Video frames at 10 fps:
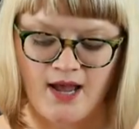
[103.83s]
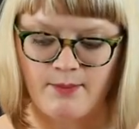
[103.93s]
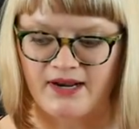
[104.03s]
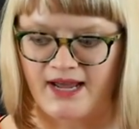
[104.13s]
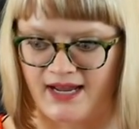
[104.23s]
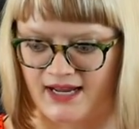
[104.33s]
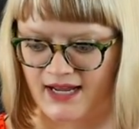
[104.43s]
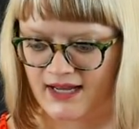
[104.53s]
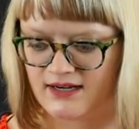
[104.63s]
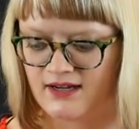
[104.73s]
But I
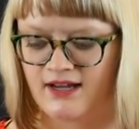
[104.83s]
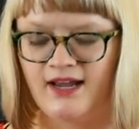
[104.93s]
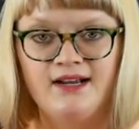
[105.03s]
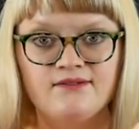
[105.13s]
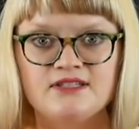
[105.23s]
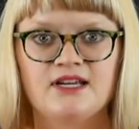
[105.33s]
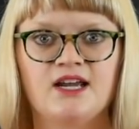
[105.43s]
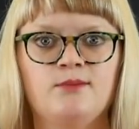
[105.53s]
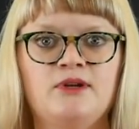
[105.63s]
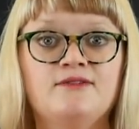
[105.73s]
had a heck of a
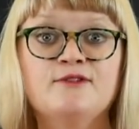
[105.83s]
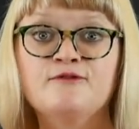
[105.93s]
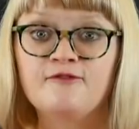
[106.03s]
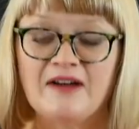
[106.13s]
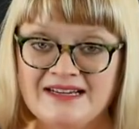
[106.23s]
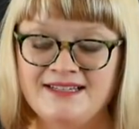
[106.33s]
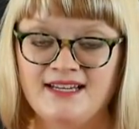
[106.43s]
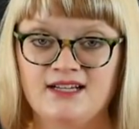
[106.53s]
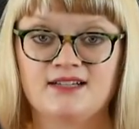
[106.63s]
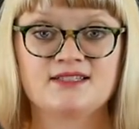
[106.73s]
time even
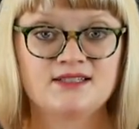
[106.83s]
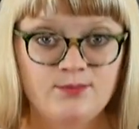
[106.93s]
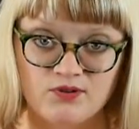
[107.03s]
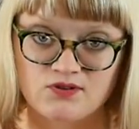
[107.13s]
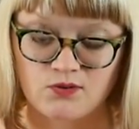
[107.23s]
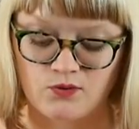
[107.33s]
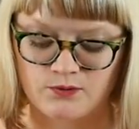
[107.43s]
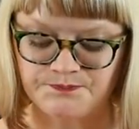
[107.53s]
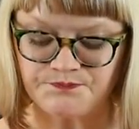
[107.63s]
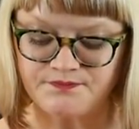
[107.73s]
finding a slipper sole.